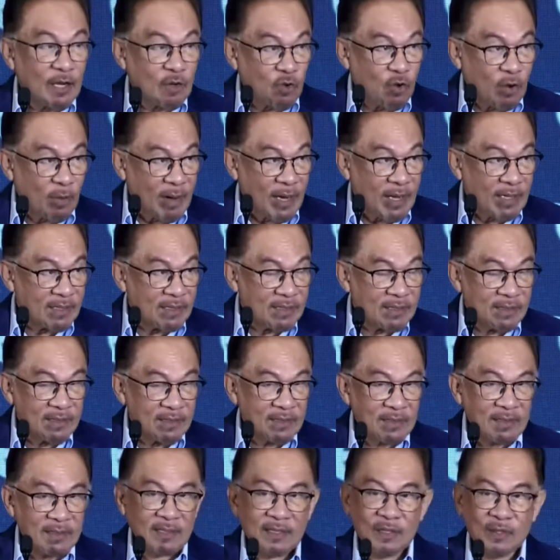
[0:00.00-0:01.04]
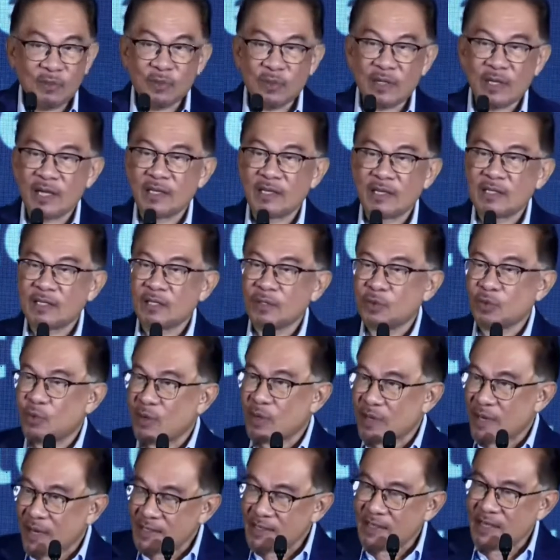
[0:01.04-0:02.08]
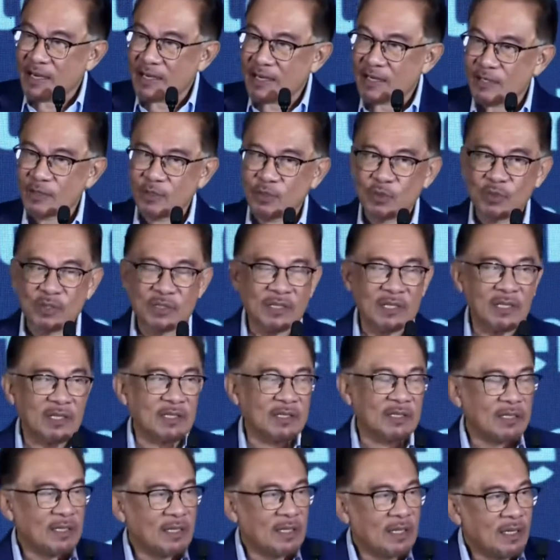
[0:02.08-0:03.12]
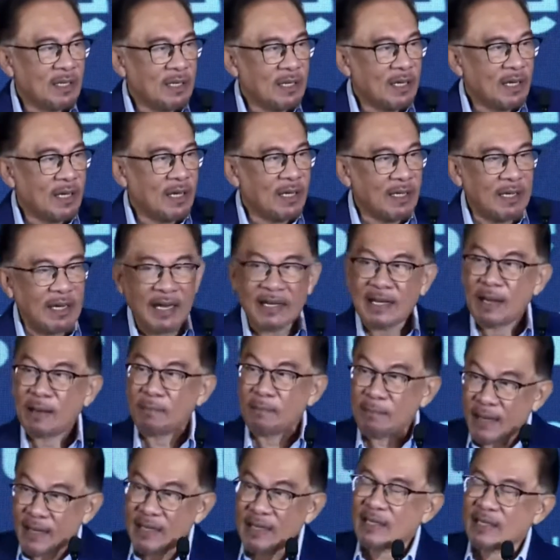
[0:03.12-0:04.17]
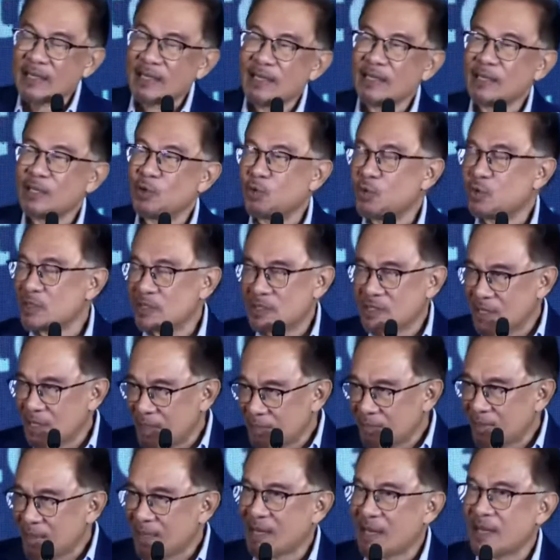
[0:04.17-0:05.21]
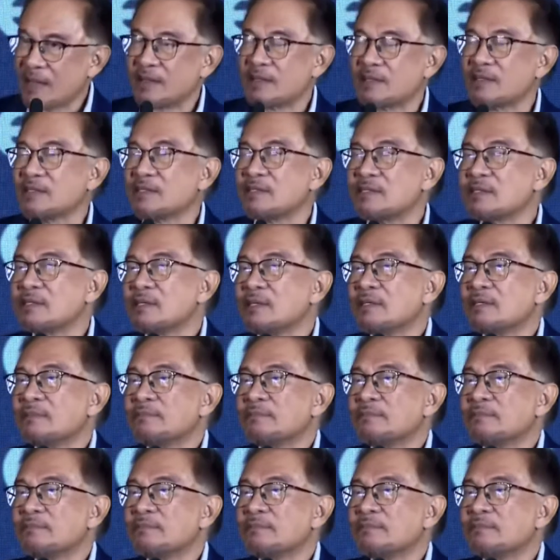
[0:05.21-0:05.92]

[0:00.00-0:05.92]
Koman. We had Tun Razak those days, and Adam Malik in Indonesia, among others,